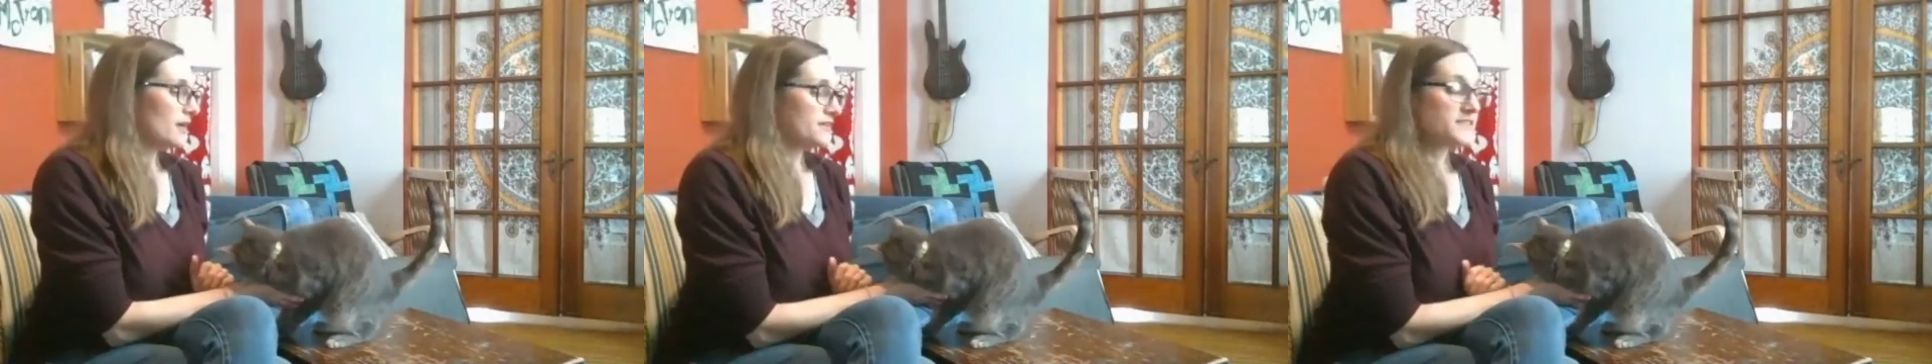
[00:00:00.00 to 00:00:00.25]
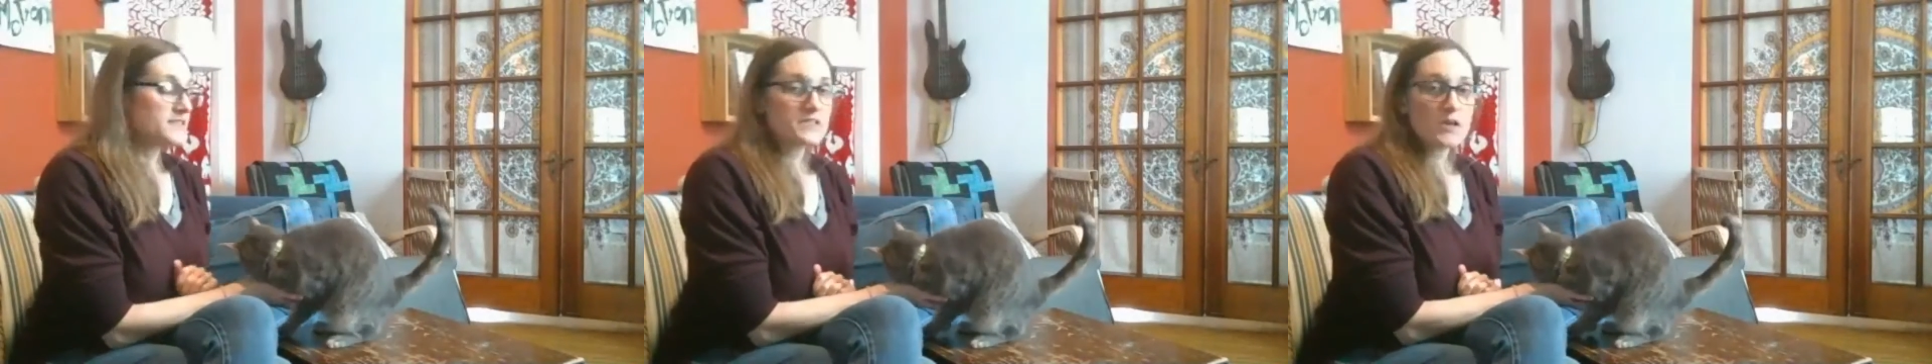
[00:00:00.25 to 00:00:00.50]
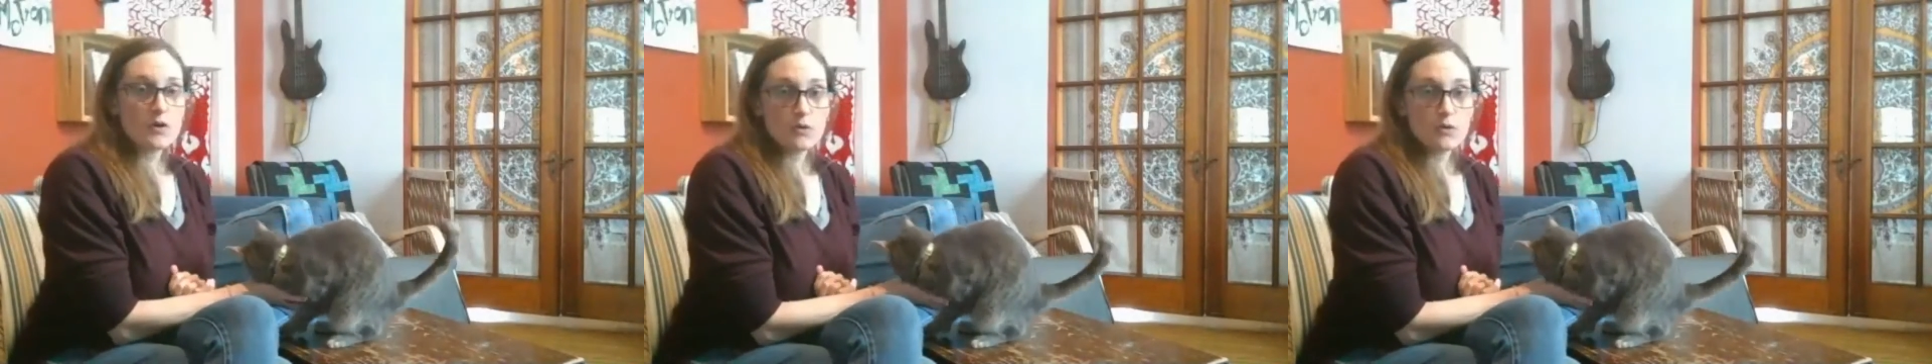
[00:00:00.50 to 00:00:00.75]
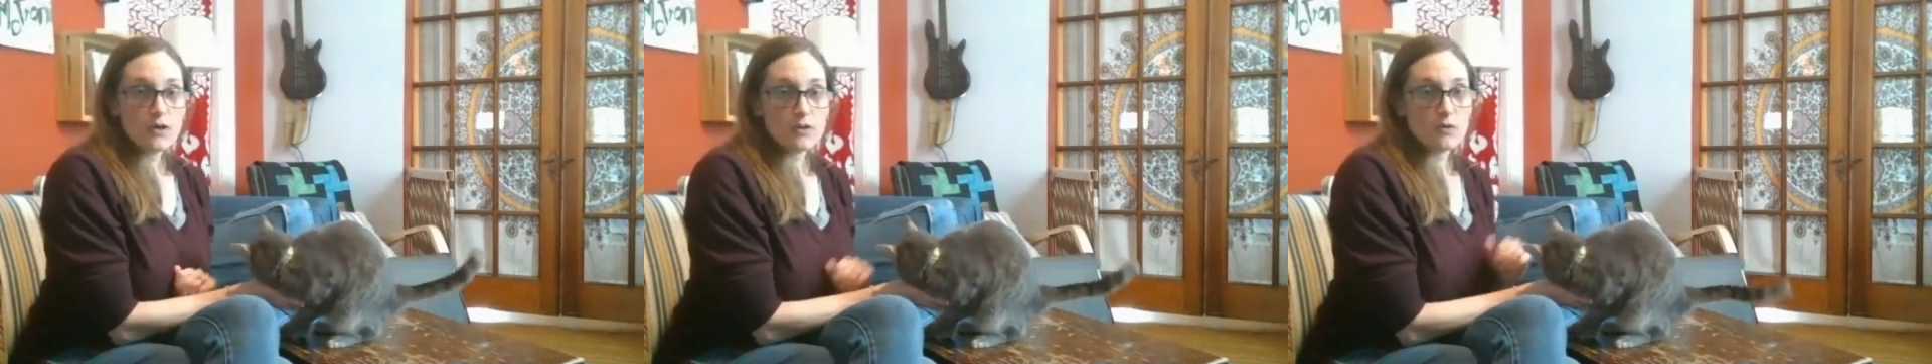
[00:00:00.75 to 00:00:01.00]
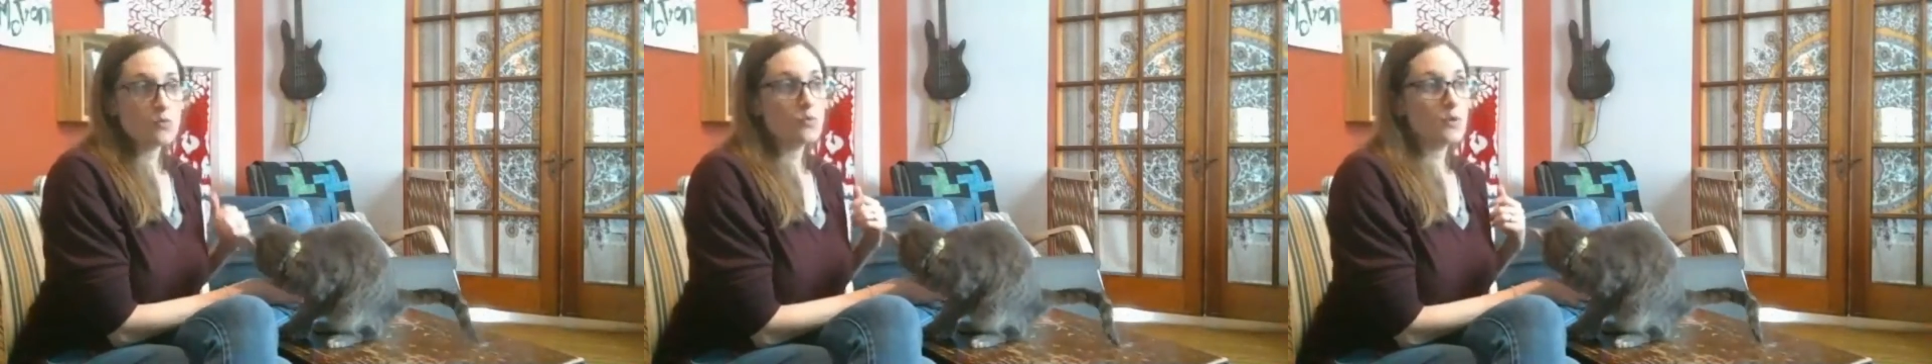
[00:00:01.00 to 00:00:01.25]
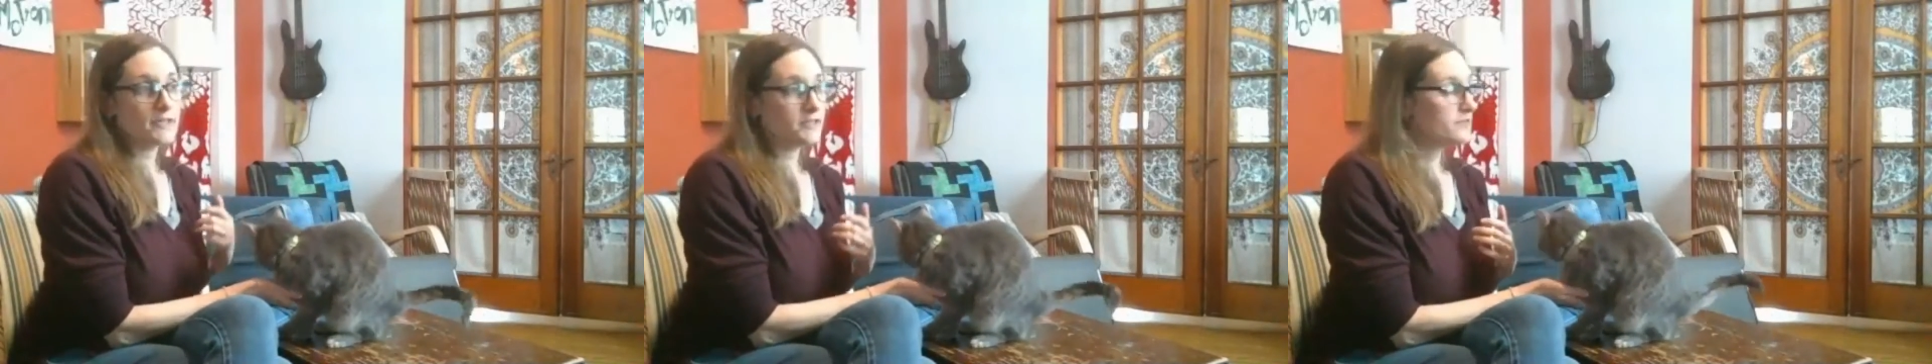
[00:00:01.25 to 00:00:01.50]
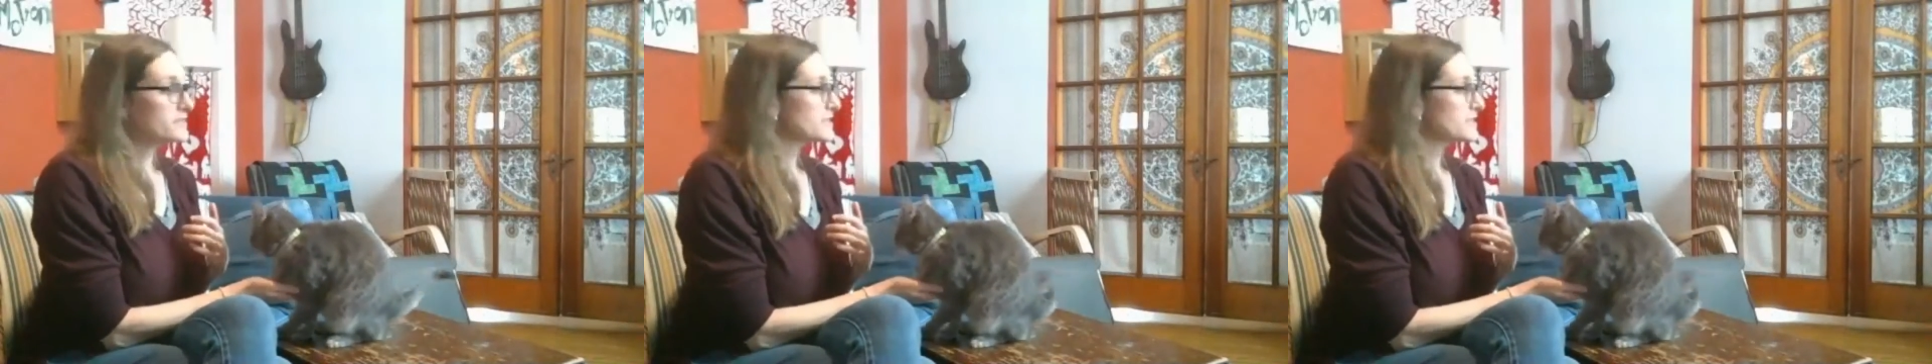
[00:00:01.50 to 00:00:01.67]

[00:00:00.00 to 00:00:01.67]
So when you